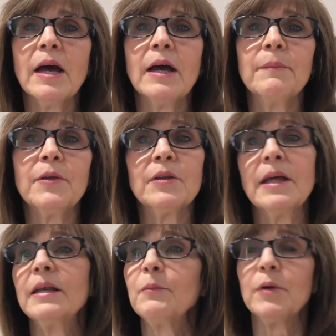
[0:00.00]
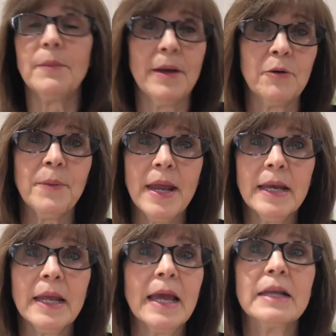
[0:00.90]
Um, you'll end up with a better
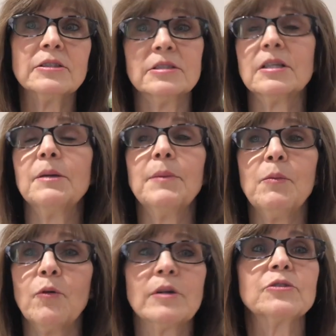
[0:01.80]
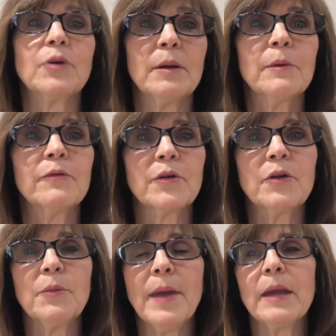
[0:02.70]
painting, and it's just going to be more enjoyable for
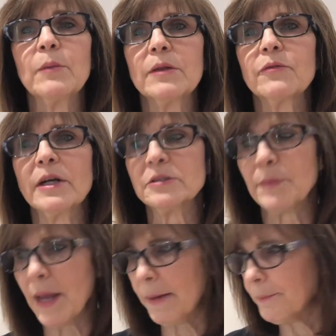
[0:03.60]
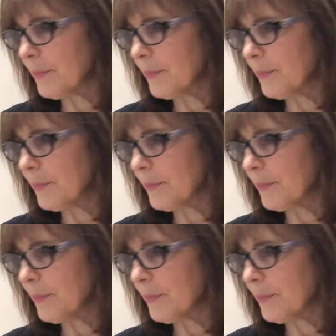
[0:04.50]
you to paint with fresh paint.